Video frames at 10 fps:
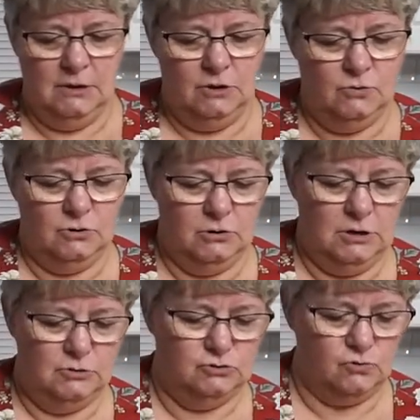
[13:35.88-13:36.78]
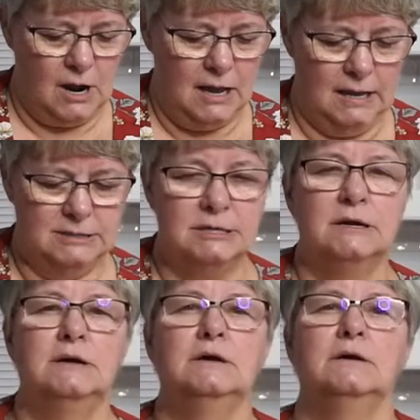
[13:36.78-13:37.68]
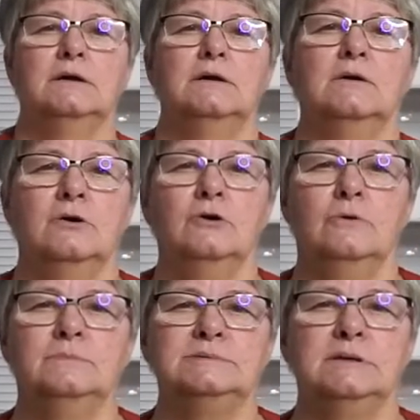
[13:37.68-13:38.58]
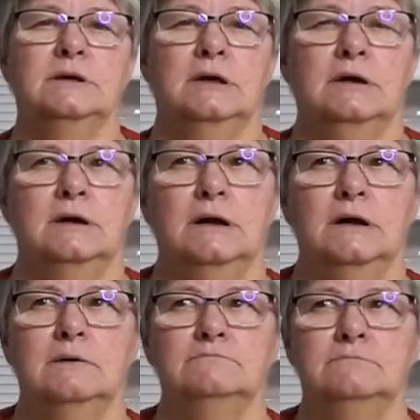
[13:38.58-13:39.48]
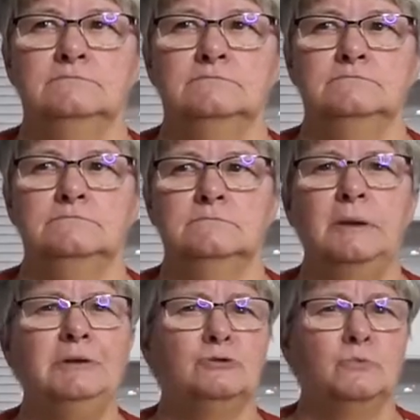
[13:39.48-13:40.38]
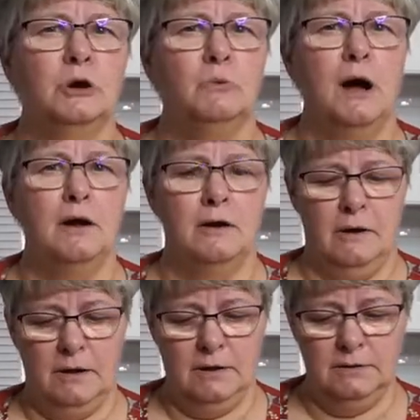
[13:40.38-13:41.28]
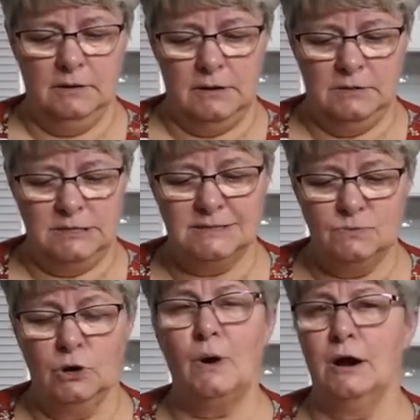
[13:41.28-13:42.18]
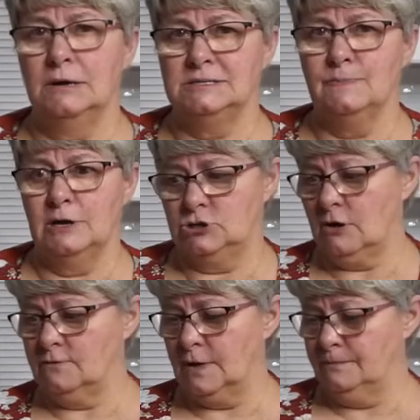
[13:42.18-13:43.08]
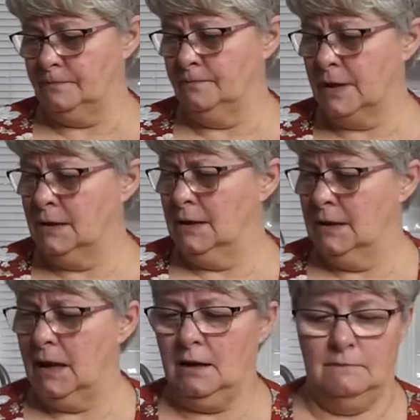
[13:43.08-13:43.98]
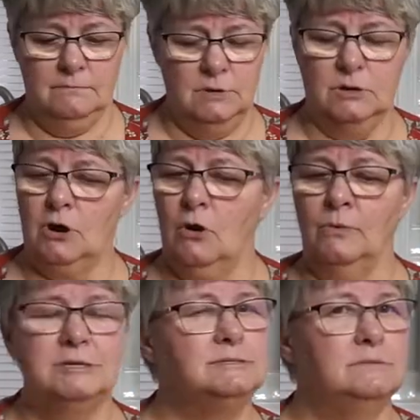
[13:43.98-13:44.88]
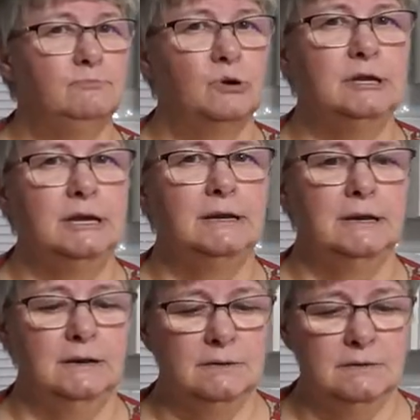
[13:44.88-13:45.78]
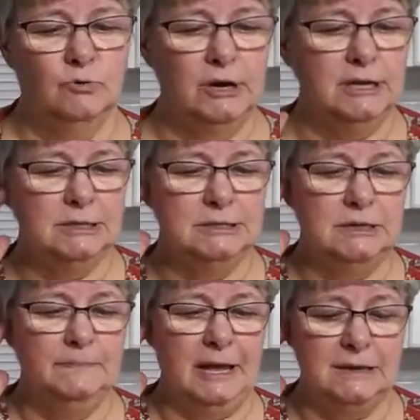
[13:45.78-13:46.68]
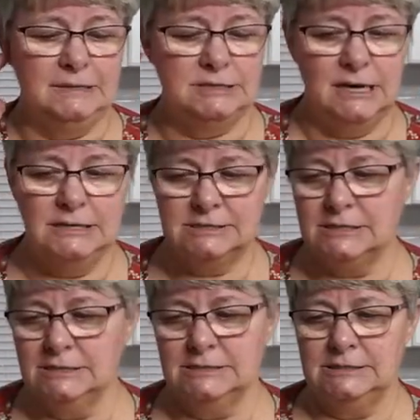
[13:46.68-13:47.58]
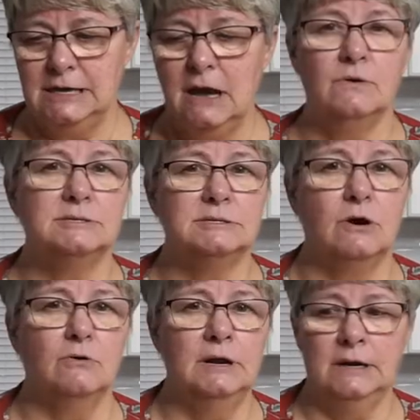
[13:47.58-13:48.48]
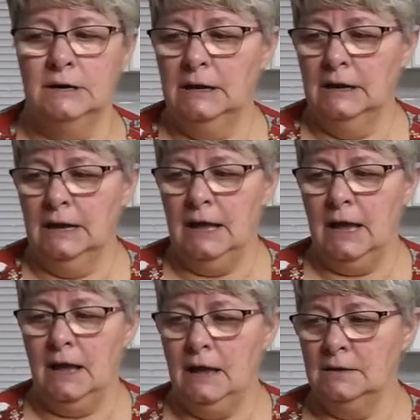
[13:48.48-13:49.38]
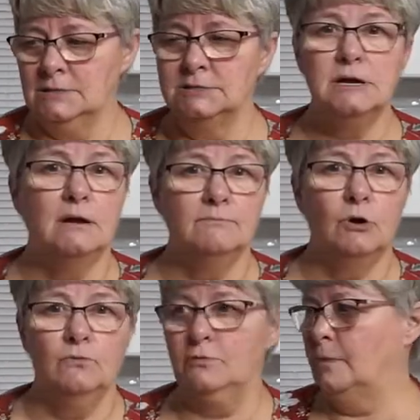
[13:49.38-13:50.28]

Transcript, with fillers: your dried herbs um, maybe don't require, it doesn't require as much of them. Um, you can always put it in, put in a little bit and taste it and see how it's going, and um, go from